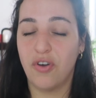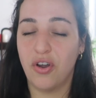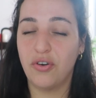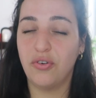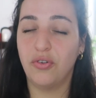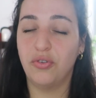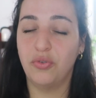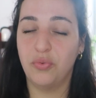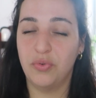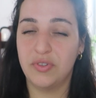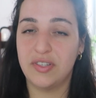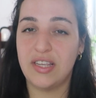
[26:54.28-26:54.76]

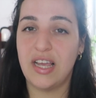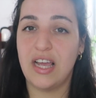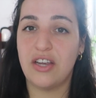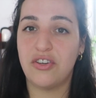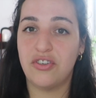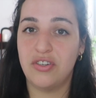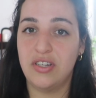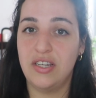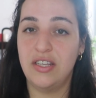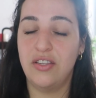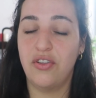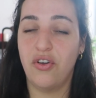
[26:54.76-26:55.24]
Ronald was
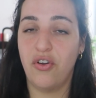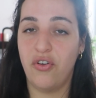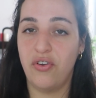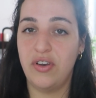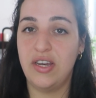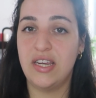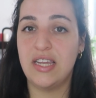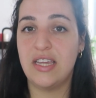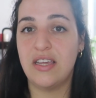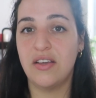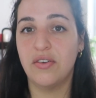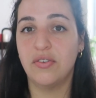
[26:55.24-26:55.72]
actually the
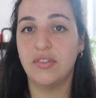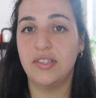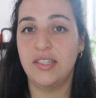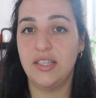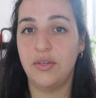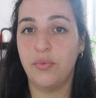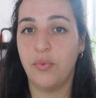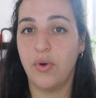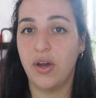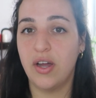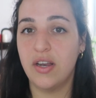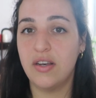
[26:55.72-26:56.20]
only
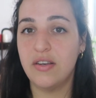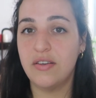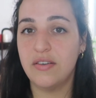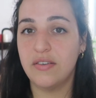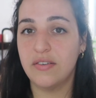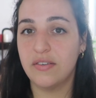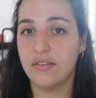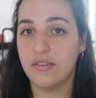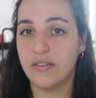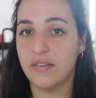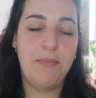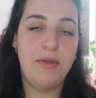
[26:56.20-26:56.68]
guilty one?
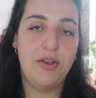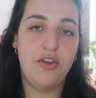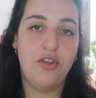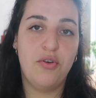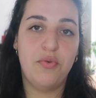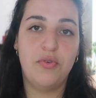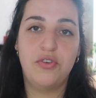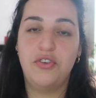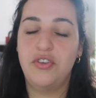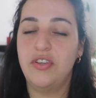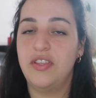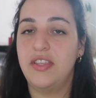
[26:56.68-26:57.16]
Let me
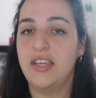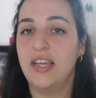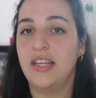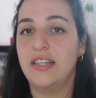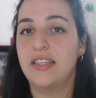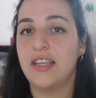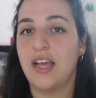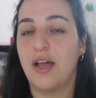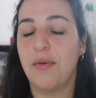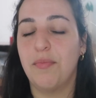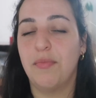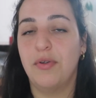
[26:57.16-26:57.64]
know what you
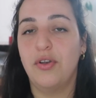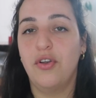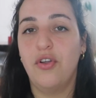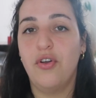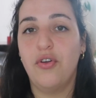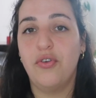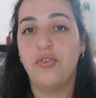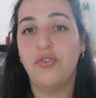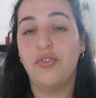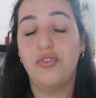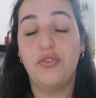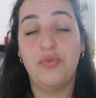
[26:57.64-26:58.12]
think down
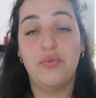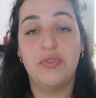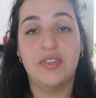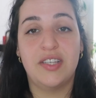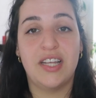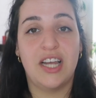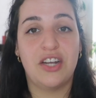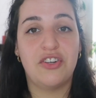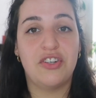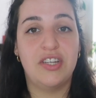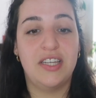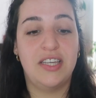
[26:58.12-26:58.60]
below, who
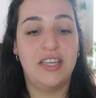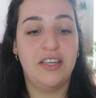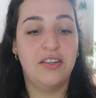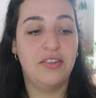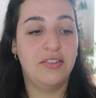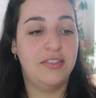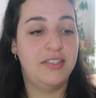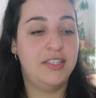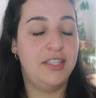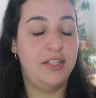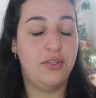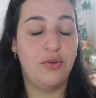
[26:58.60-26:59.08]
was actually
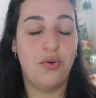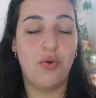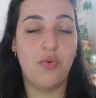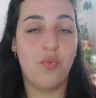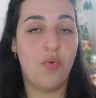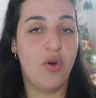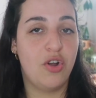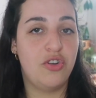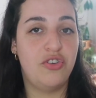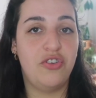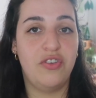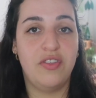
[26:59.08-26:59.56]
guilty,
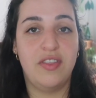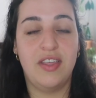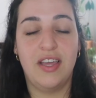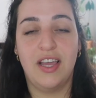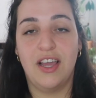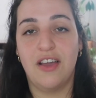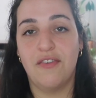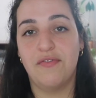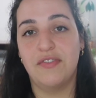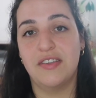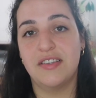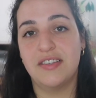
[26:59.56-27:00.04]
or what you
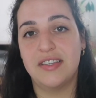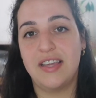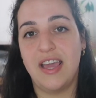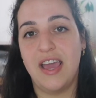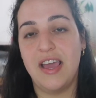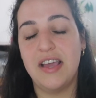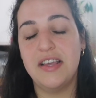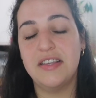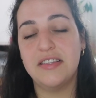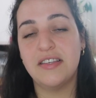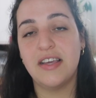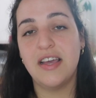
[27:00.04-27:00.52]
think of this
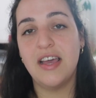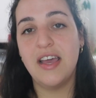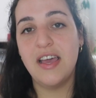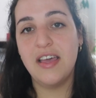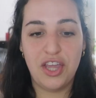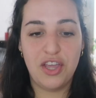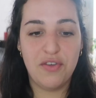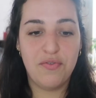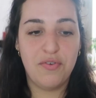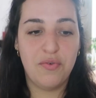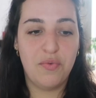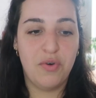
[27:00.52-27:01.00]
case.
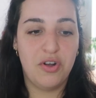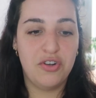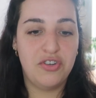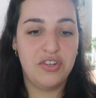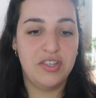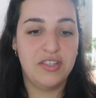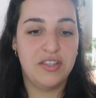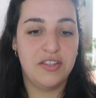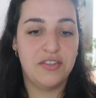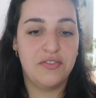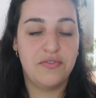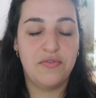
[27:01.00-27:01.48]
Thank you for
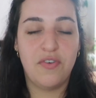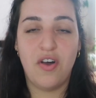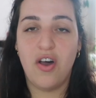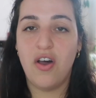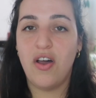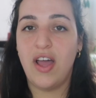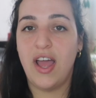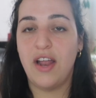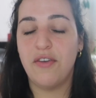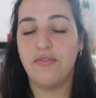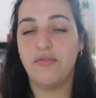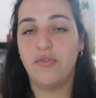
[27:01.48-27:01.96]
watching this
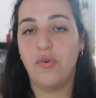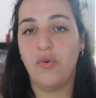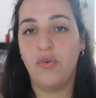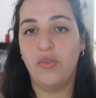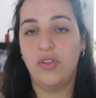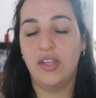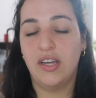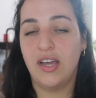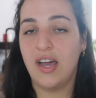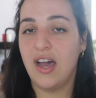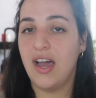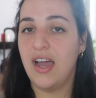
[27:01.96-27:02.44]
far and for
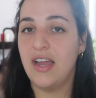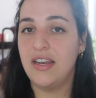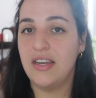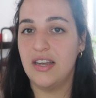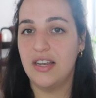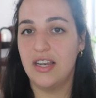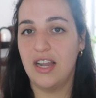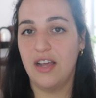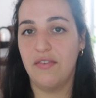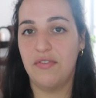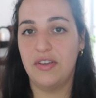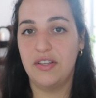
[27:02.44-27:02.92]
all the kind
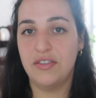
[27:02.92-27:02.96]
and